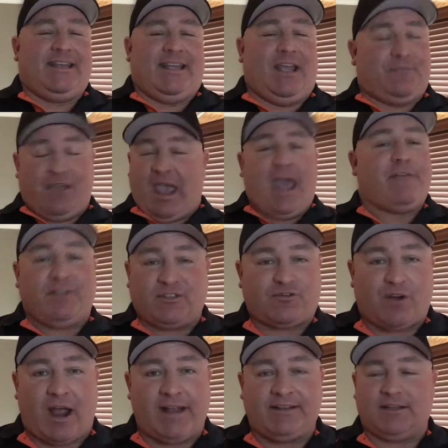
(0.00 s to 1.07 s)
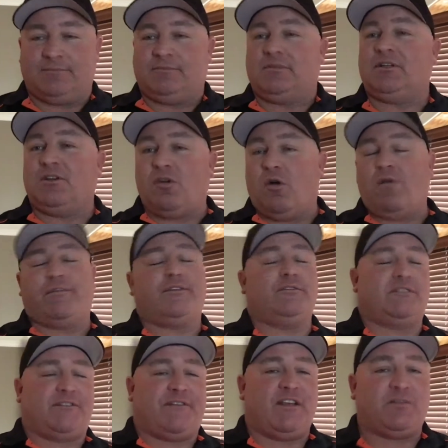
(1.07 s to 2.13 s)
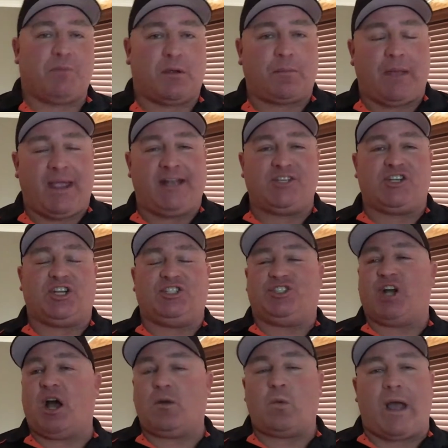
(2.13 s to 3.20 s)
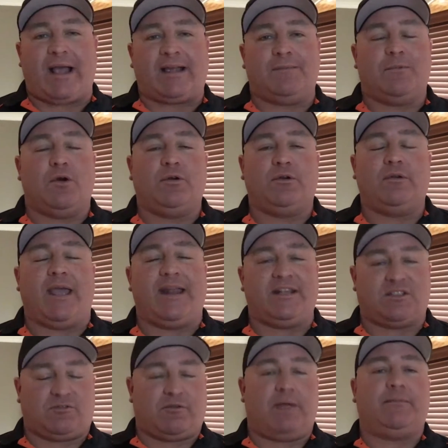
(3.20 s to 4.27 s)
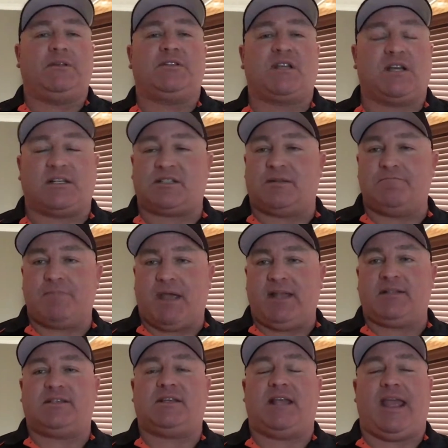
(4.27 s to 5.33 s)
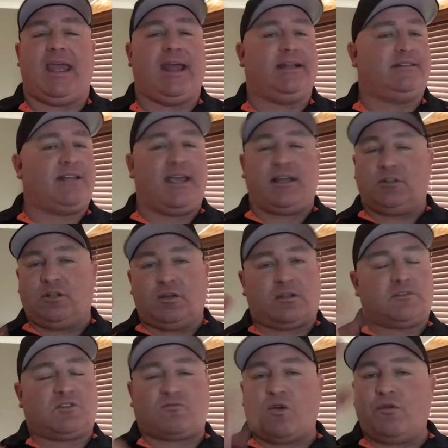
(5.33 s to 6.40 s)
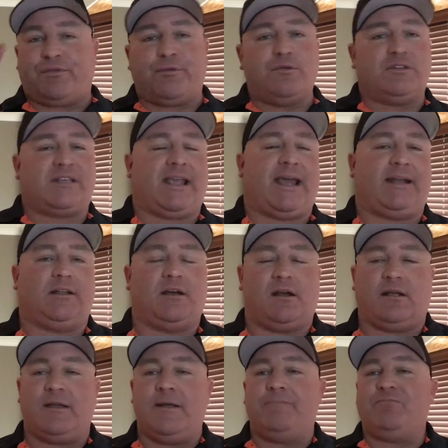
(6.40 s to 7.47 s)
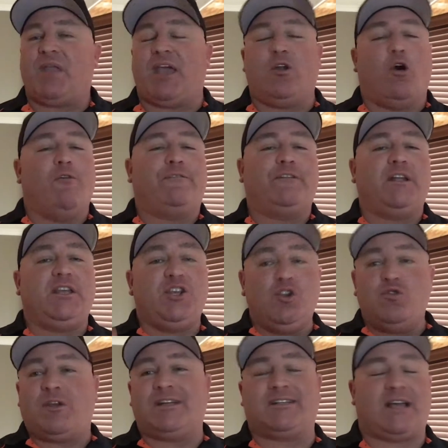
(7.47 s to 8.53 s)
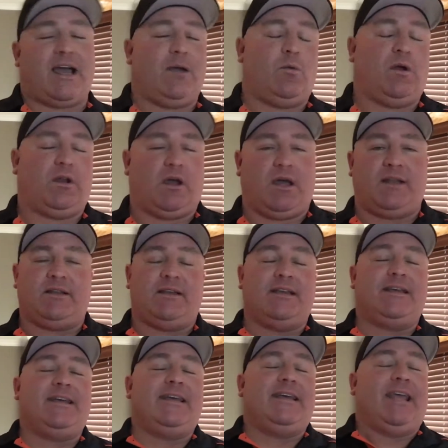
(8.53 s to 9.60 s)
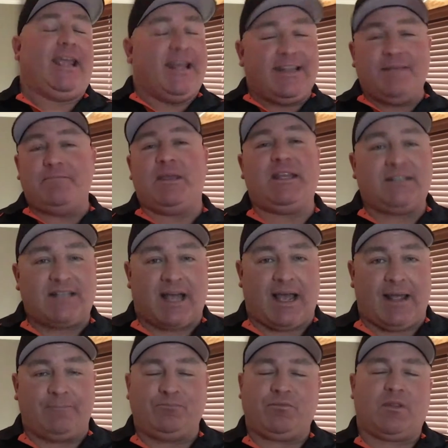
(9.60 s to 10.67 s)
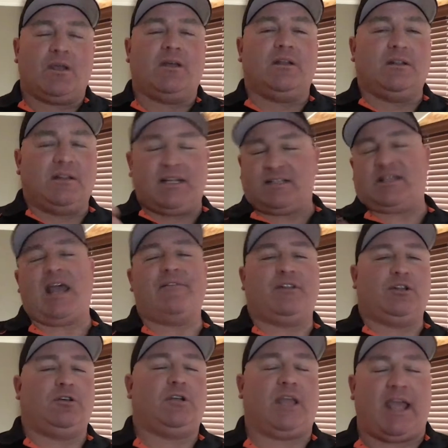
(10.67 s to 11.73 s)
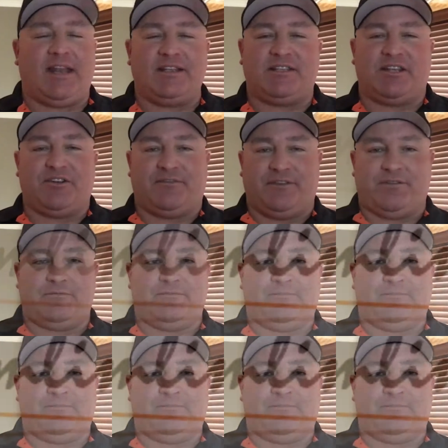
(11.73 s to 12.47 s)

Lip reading: If you haven't tried them, go over to his Facebook page, Jon Wakimoto and his Gremlins Custom Baits, and take a look, scroll through his catalog, and hopefully you could tie one on. In the meantime, let's have a look at his interview.